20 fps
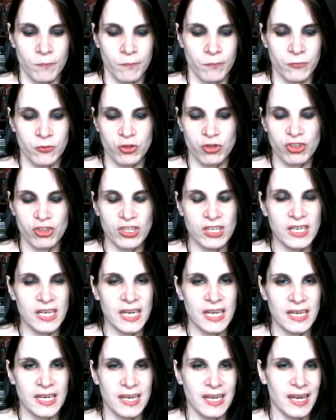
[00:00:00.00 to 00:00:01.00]
she
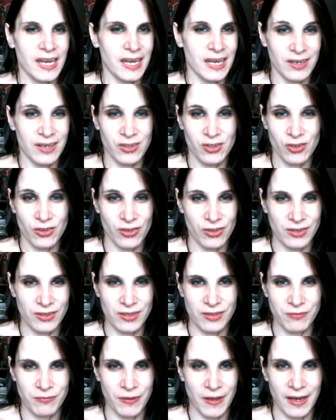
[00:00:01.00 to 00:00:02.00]
can't handle the
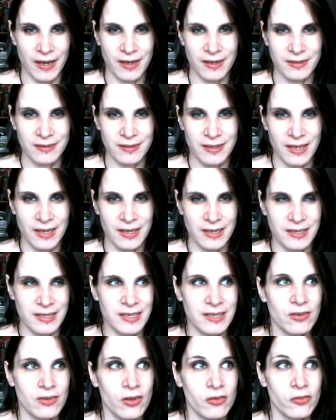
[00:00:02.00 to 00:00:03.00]
fact that he
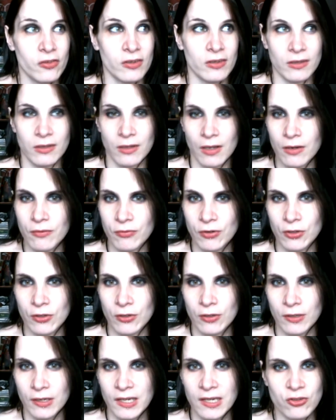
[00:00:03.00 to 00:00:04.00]
doesn't love
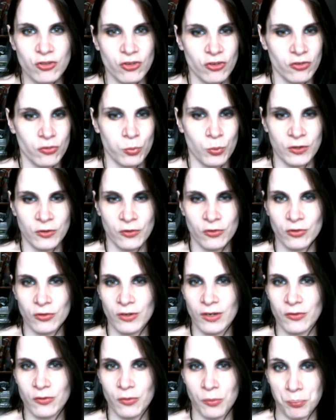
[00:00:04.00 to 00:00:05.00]
her. He just wants her
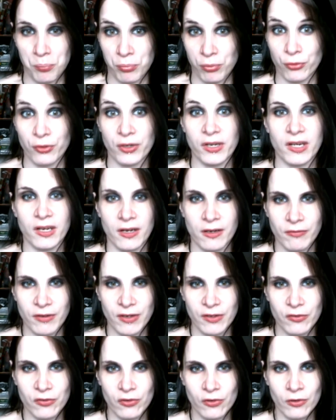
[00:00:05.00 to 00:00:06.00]
as a breeding
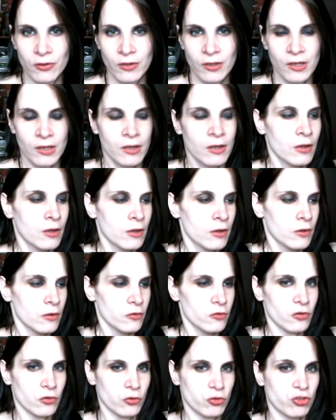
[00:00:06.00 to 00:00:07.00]
vessel.
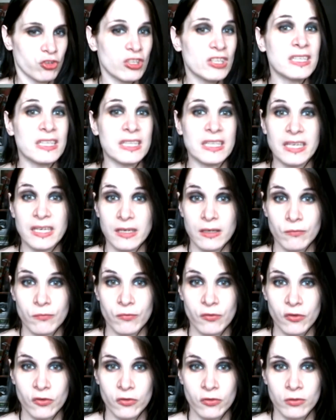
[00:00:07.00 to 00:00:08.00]
So she
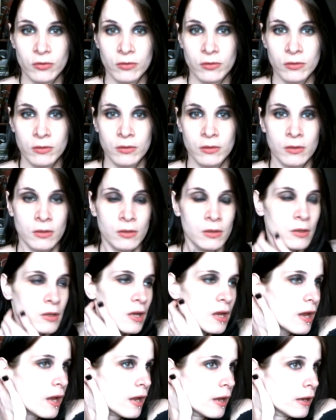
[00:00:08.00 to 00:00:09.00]
leaves.
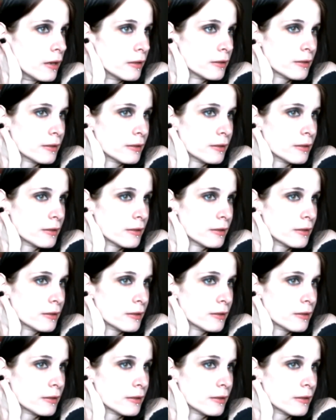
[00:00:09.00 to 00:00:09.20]
And